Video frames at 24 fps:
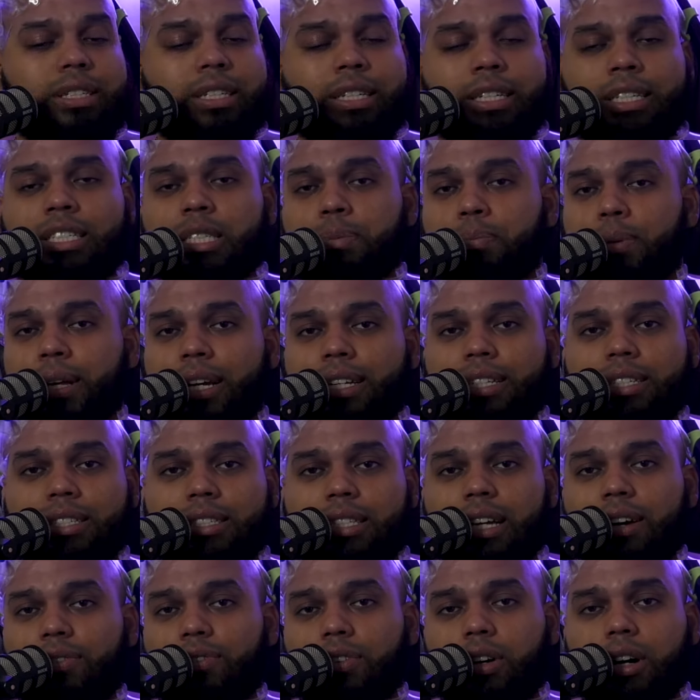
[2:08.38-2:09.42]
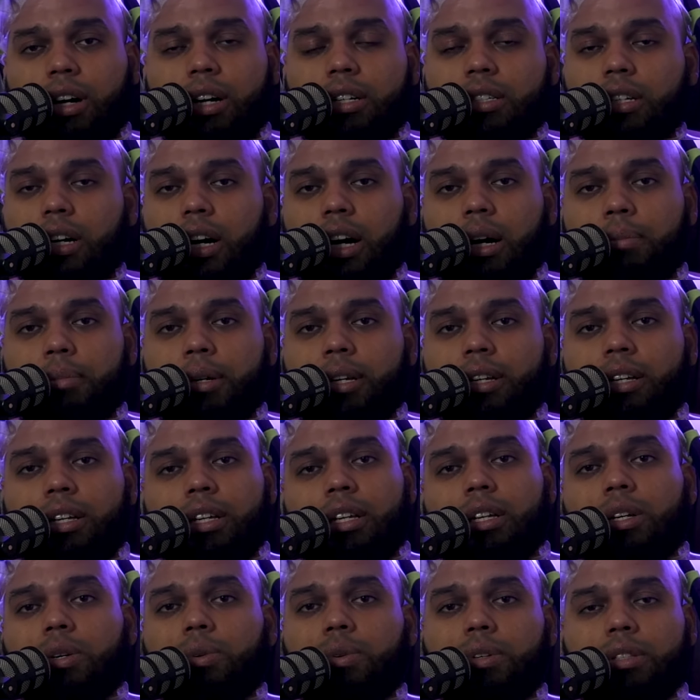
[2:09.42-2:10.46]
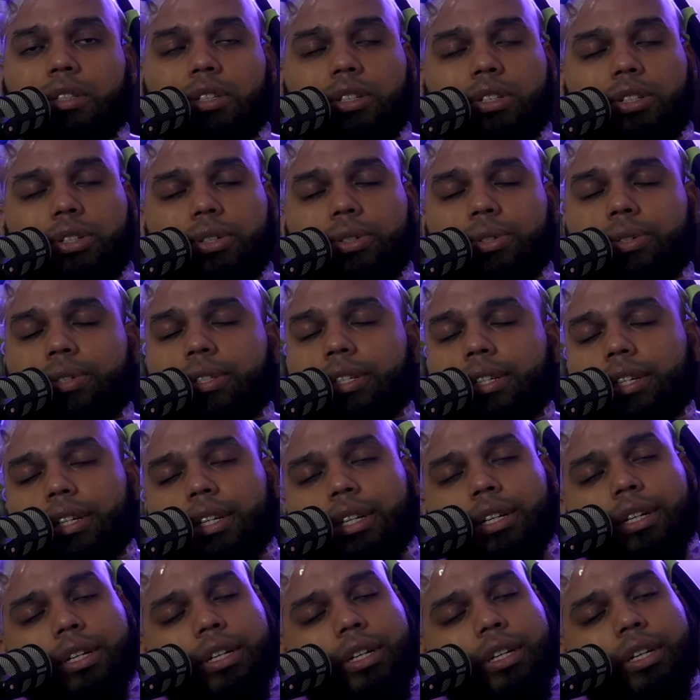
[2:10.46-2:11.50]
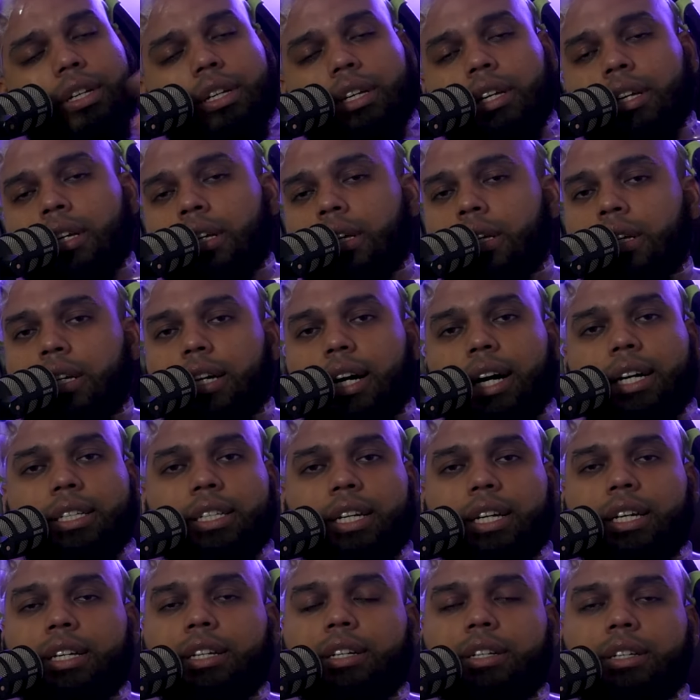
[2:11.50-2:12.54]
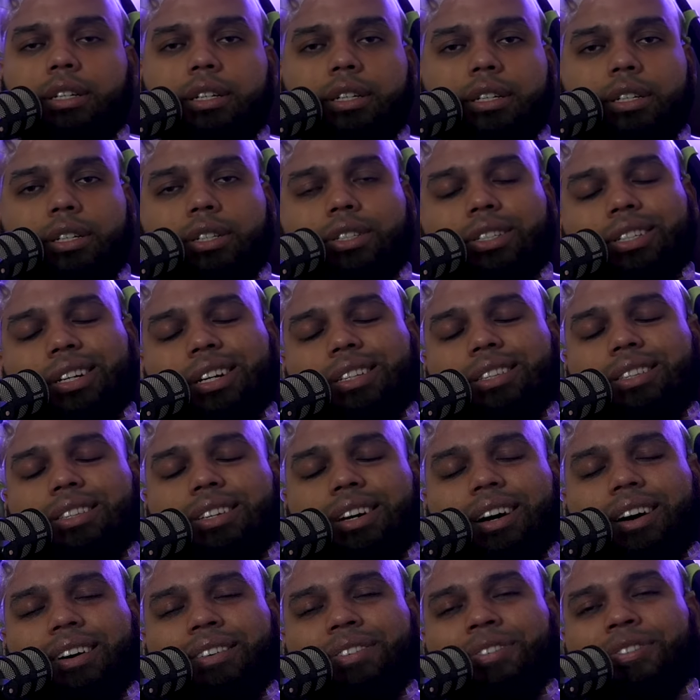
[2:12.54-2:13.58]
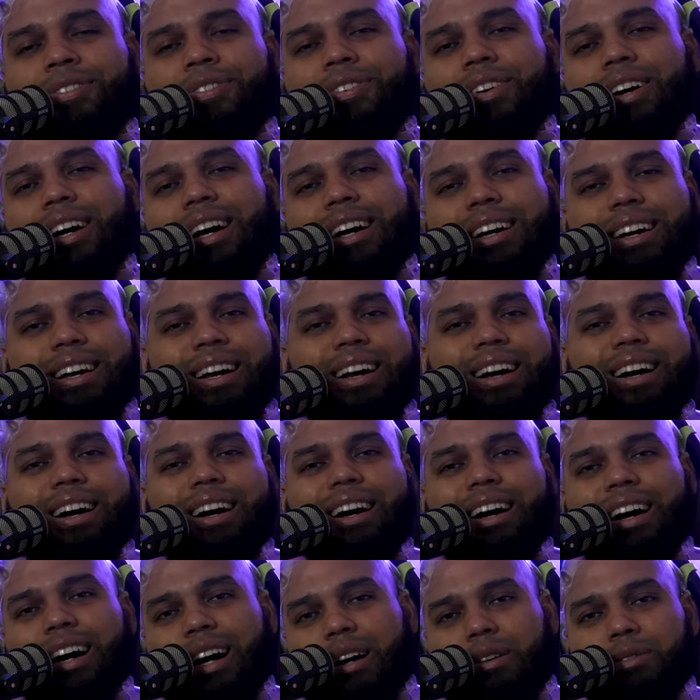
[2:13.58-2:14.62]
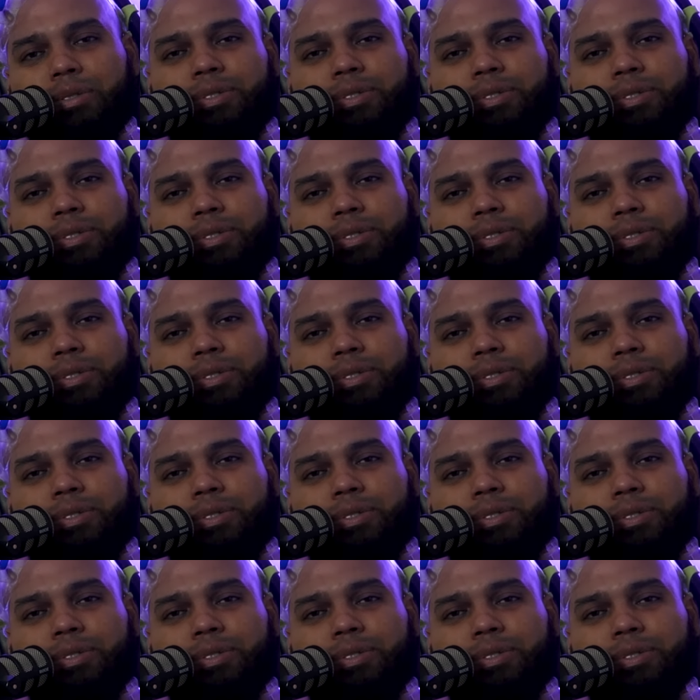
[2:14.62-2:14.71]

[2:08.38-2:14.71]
explain his DEF CON comment with the Jews. Kanye, shut the fuck up,